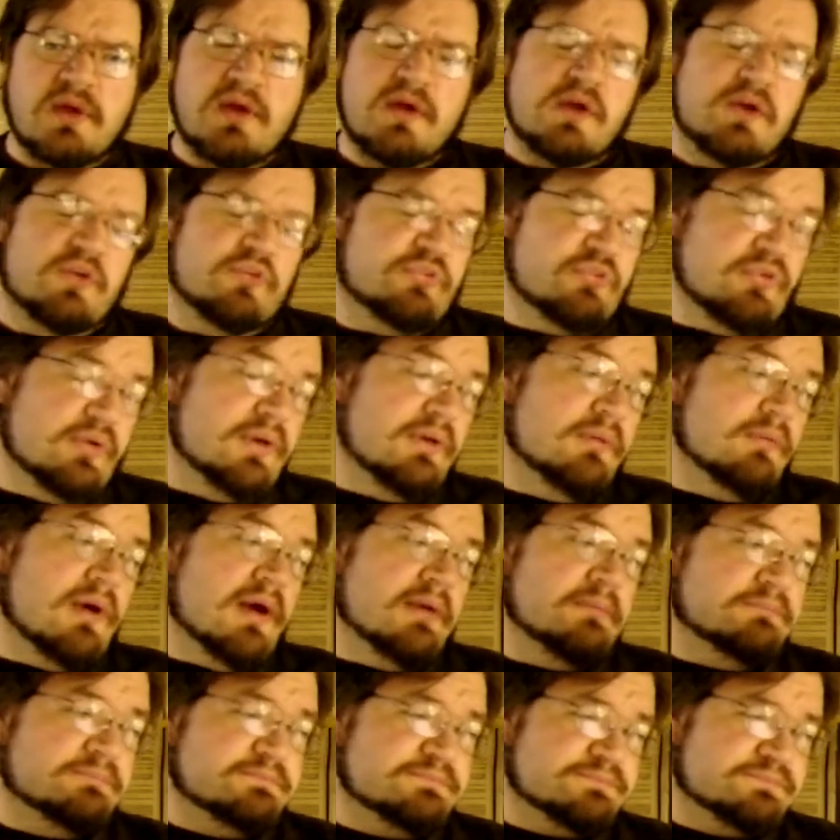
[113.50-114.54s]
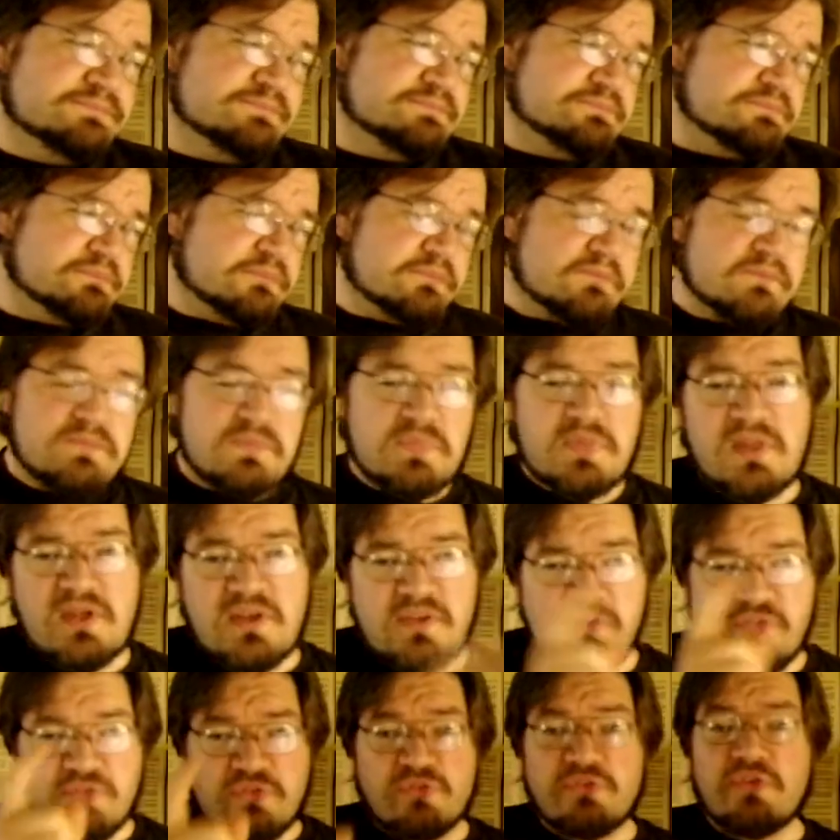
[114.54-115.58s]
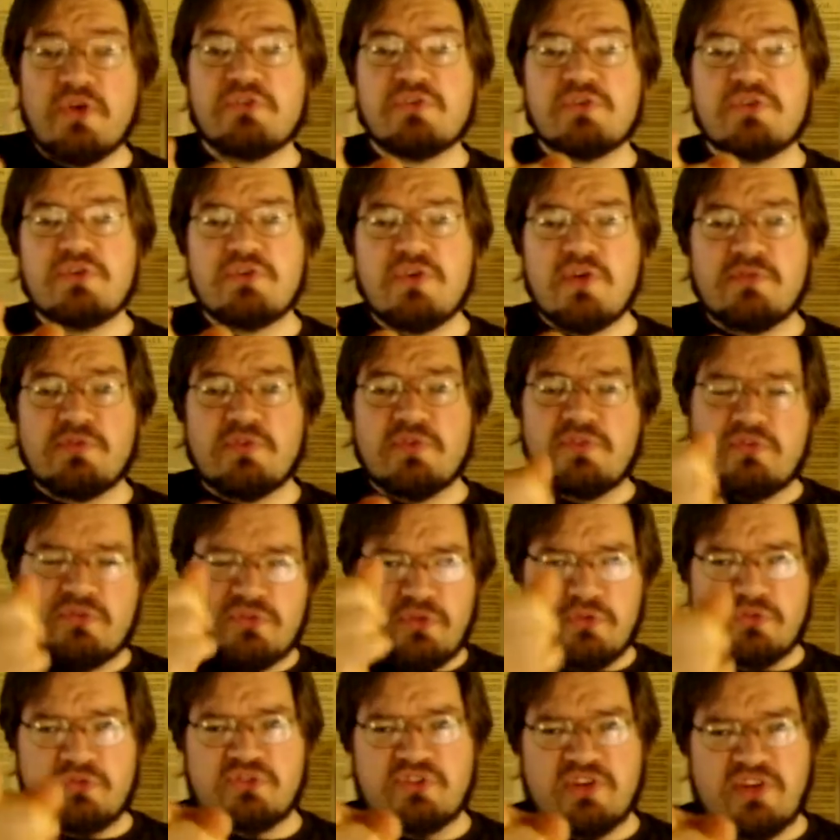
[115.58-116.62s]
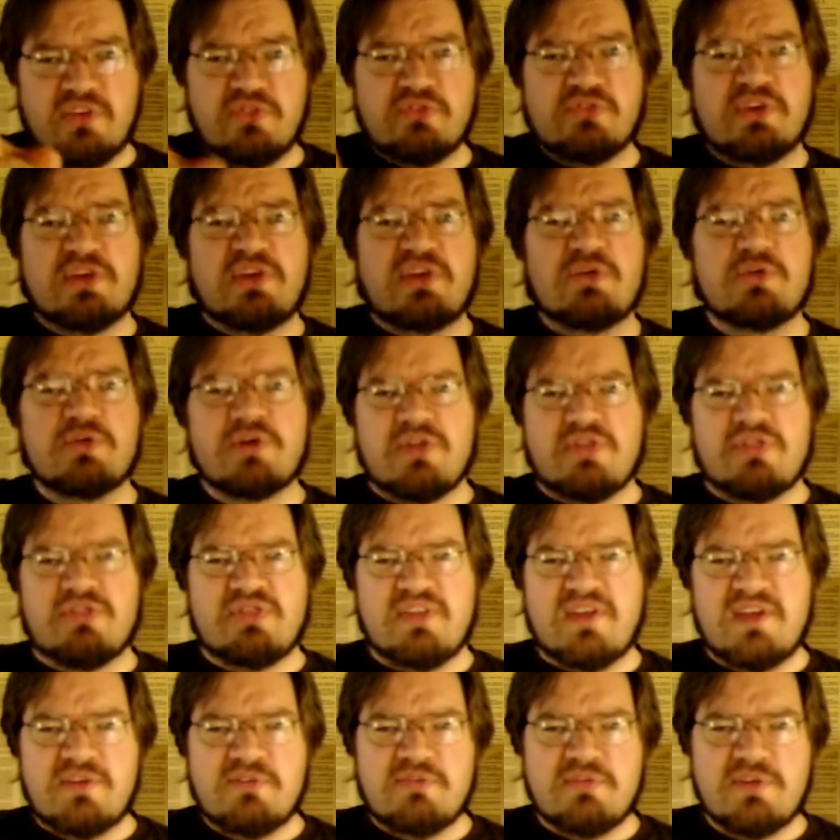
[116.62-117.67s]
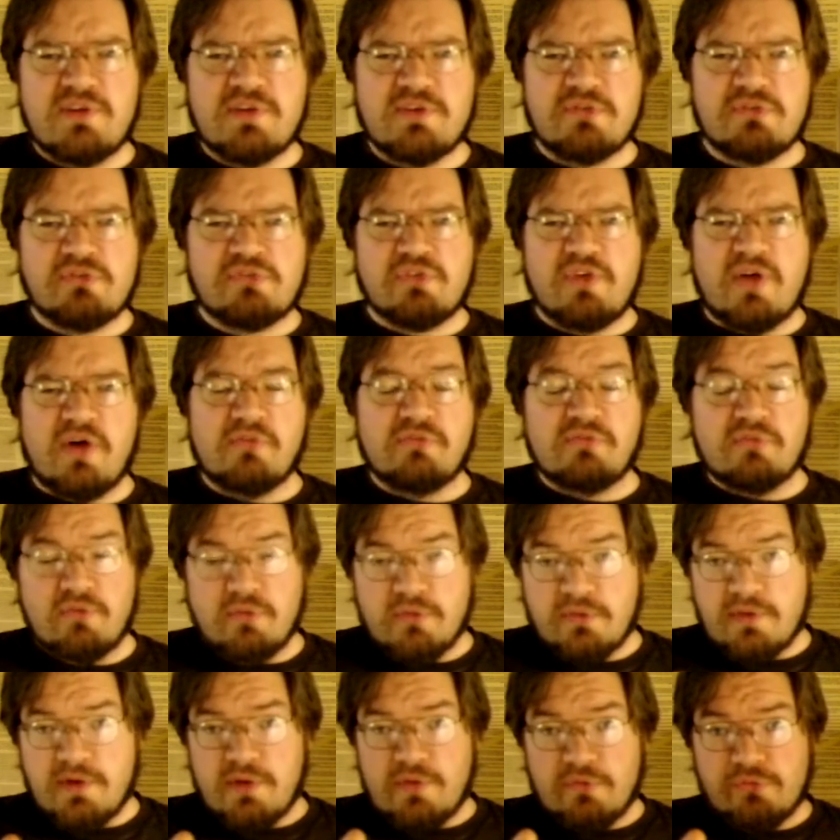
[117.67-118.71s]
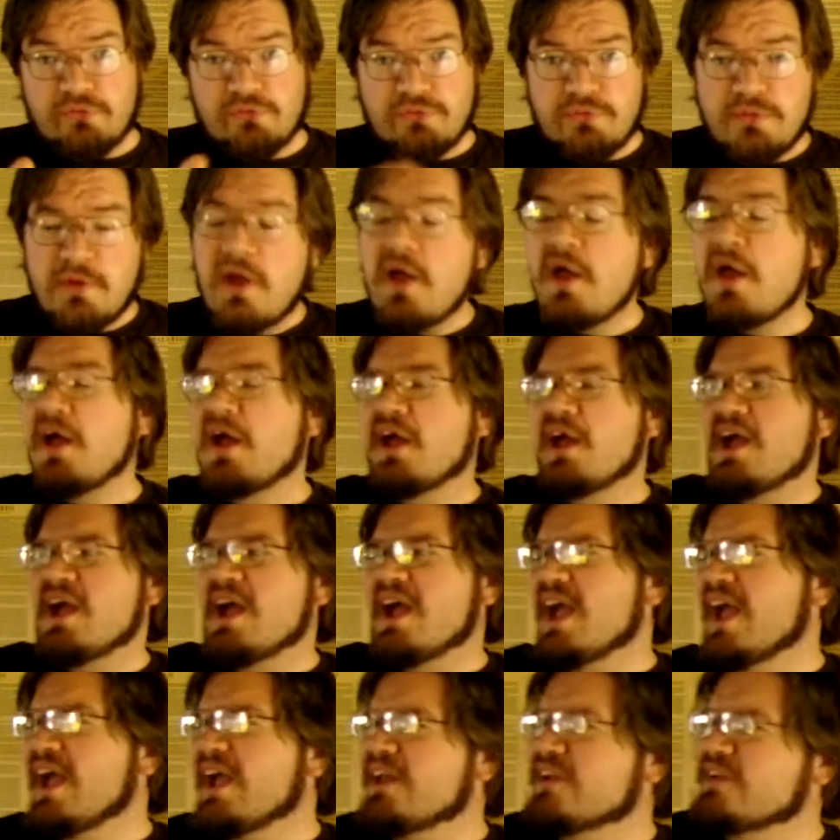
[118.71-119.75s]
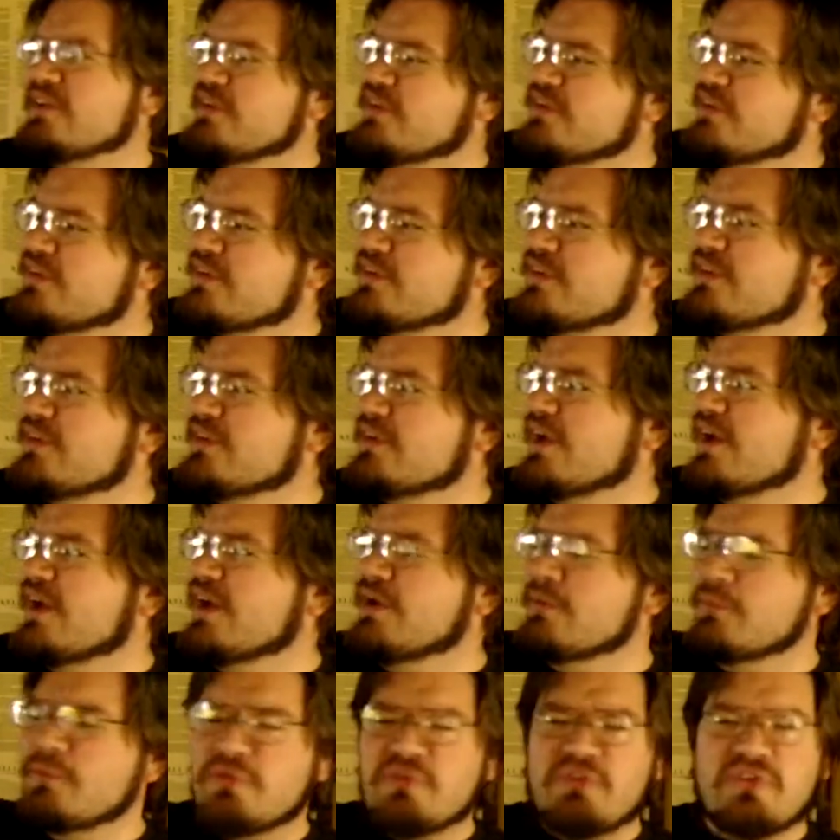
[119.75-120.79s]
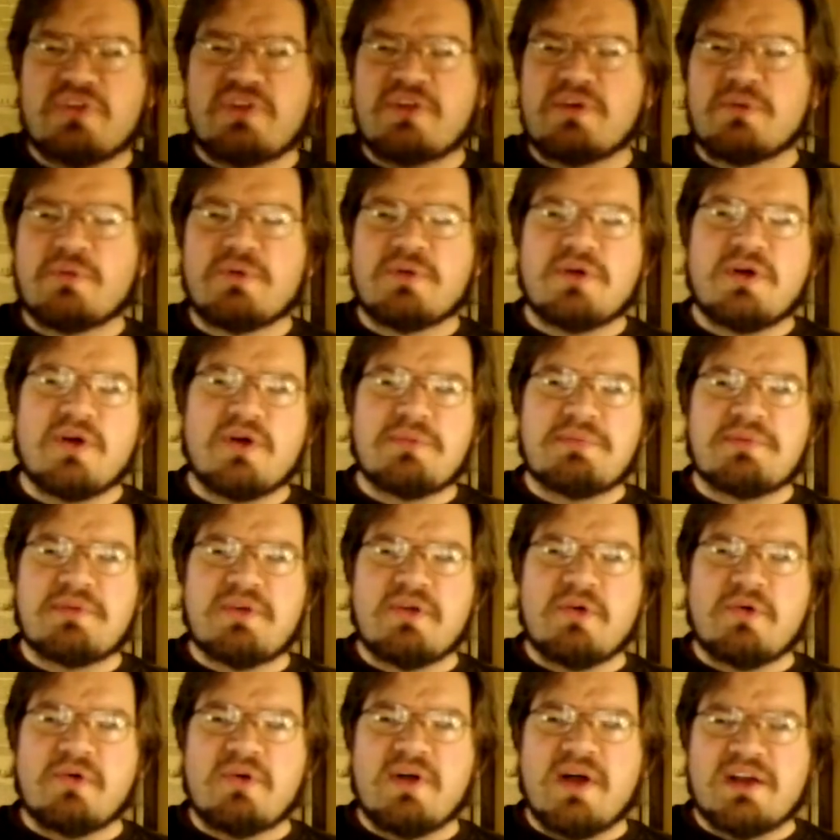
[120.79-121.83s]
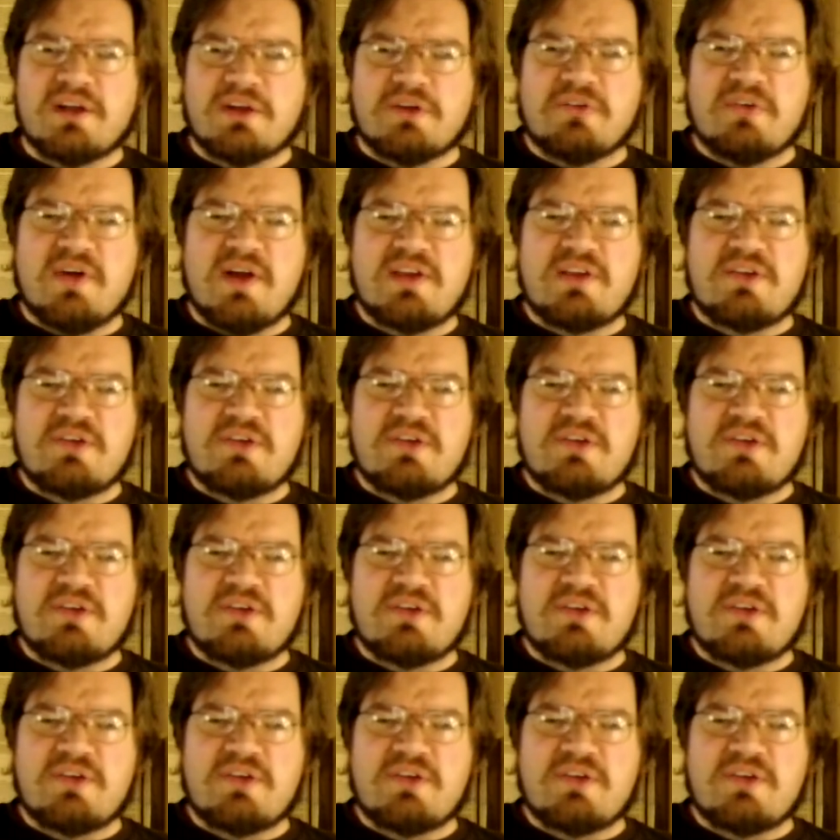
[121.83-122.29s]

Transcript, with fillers: So, anyway. This is Aussie Griffin still challenging you to think for yourself, or else, and uh, wishing you, hoping you all had a great New